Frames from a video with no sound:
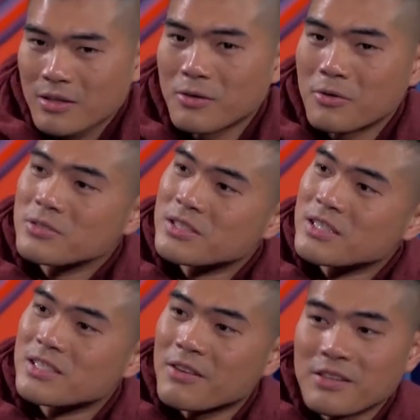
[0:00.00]
go six
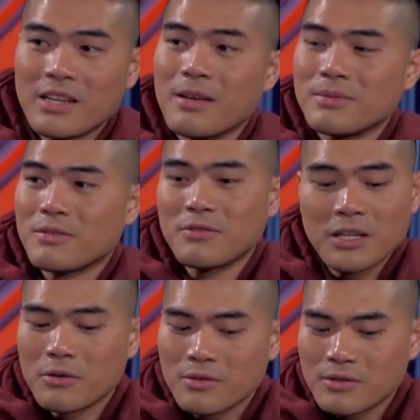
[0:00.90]
seven games if they
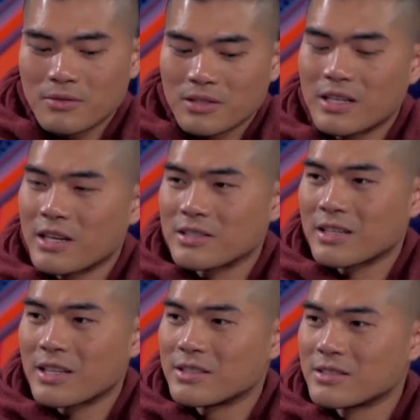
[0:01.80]
don't get it
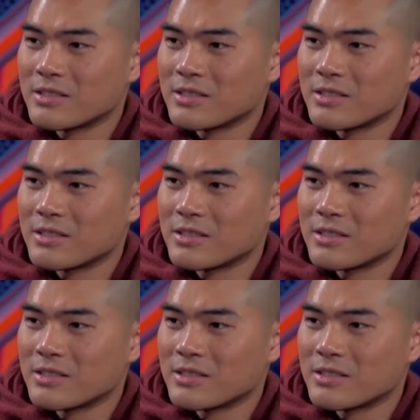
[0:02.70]
together.